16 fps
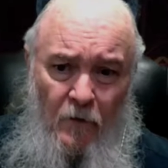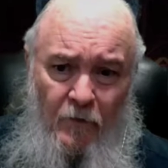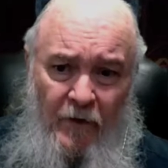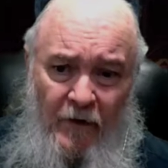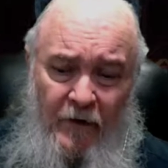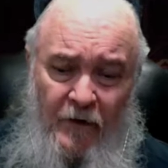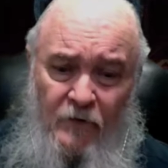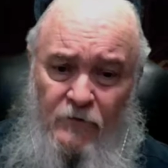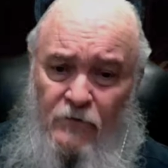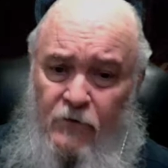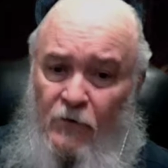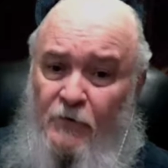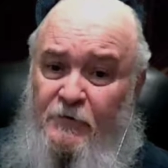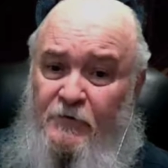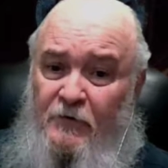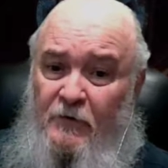that has
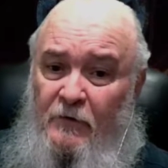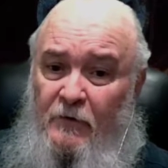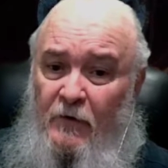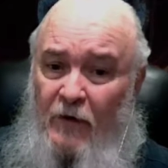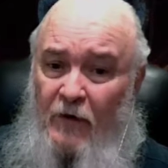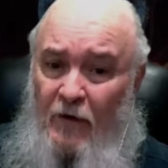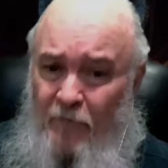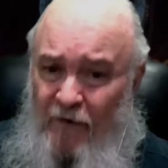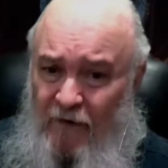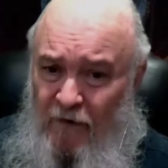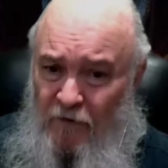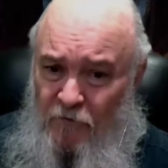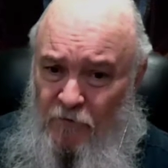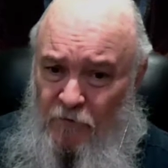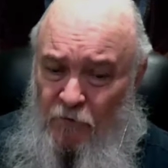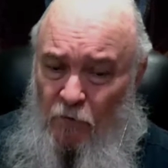loosened and
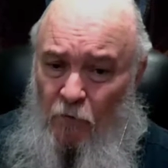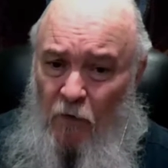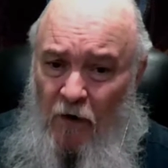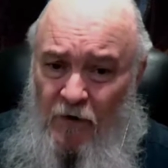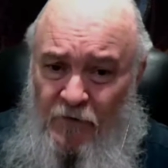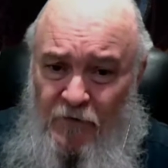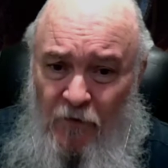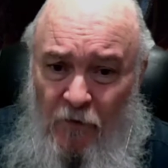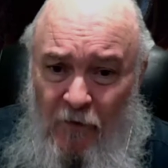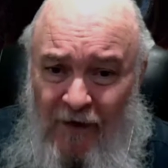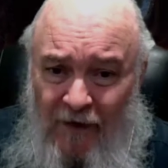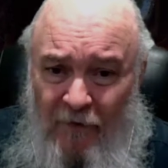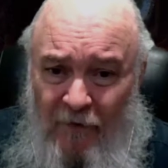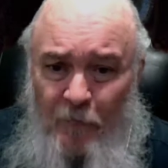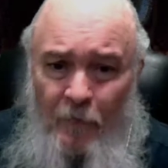begins to wash away.